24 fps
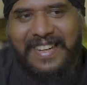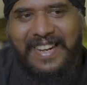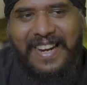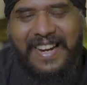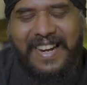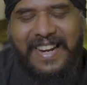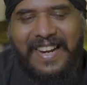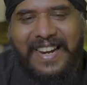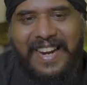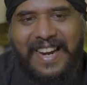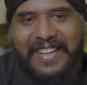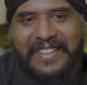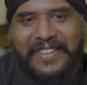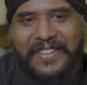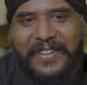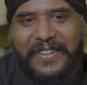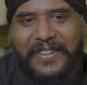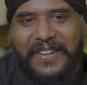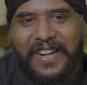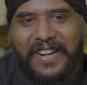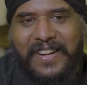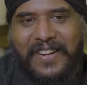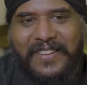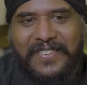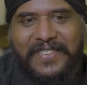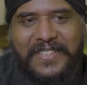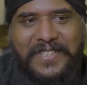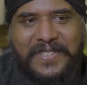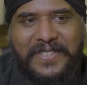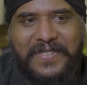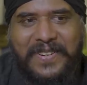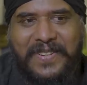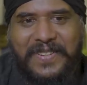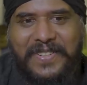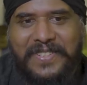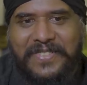yeah, and good luck on this
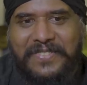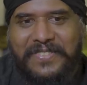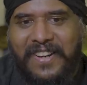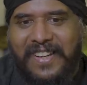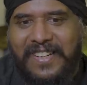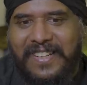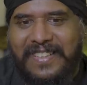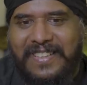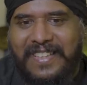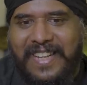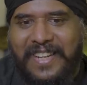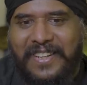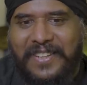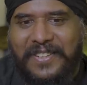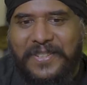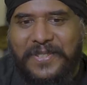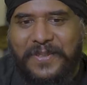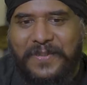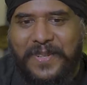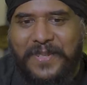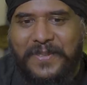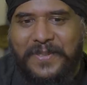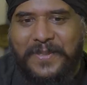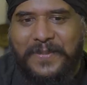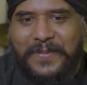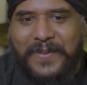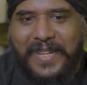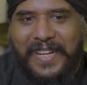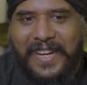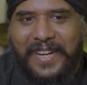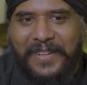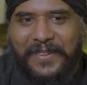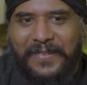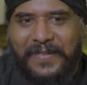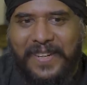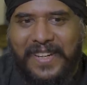one. It was fun. Thank you so much for
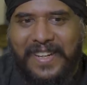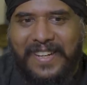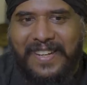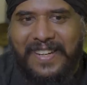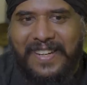speaking to me.